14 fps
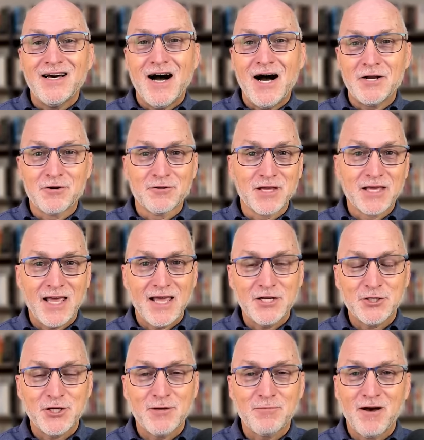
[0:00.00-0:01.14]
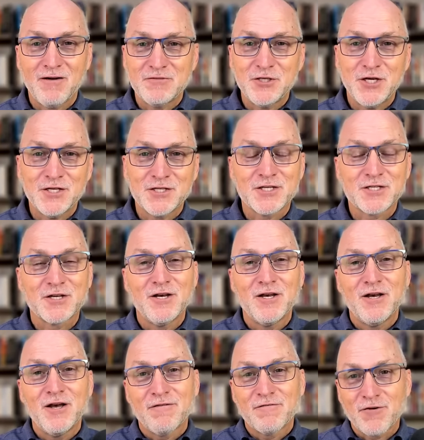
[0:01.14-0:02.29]
under the kingship of Jesus
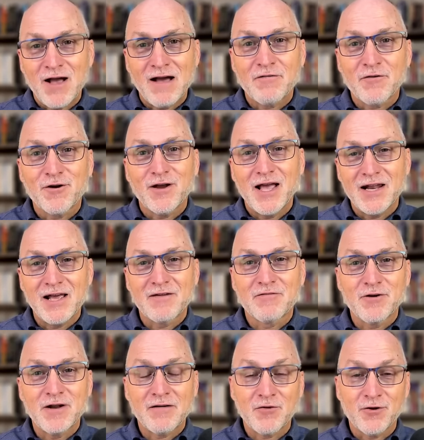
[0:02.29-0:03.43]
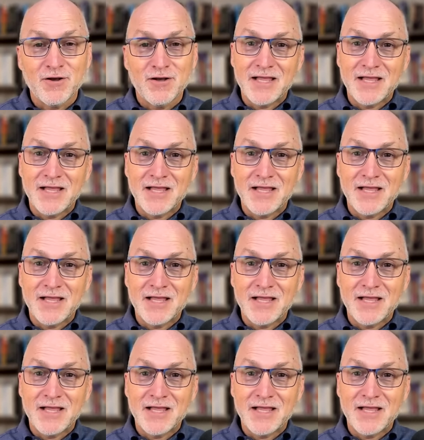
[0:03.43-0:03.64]
forever and ever and ever.